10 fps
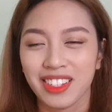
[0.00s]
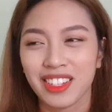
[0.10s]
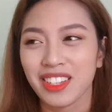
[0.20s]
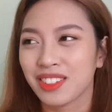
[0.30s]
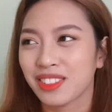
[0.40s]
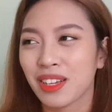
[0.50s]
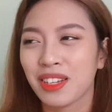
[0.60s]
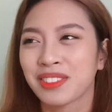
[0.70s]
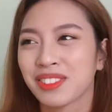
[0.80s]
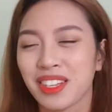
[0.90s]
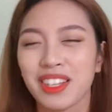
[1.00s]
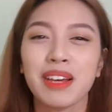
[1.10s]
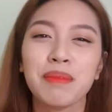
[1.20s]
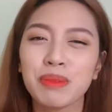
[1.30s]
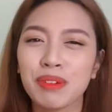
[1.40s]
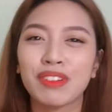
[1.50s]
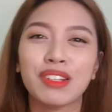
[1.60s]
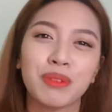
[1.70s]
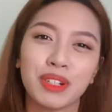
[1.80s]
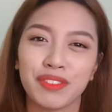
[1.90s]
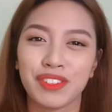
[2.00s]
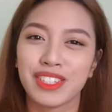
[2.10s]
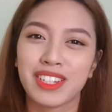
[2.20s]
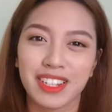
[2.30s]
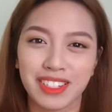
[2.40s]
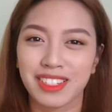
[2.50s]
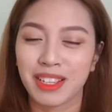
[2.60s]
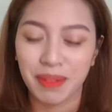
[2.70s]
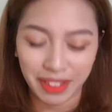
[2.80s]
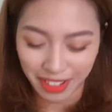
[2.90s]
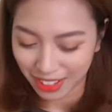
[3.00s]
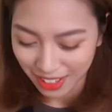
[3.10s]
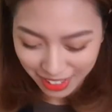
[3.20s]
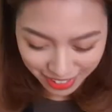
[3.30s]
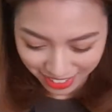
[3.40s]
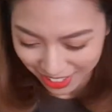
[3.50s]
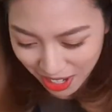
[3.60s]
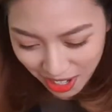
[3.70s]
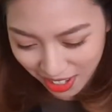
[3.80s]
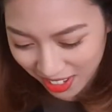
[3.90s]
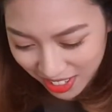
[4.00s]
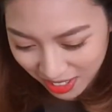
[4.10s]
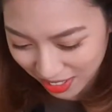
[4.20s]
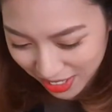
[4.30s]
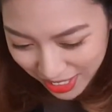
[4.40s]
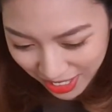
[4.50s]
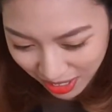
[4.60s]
Yeah, that must be really weird for these guys to see me like that. But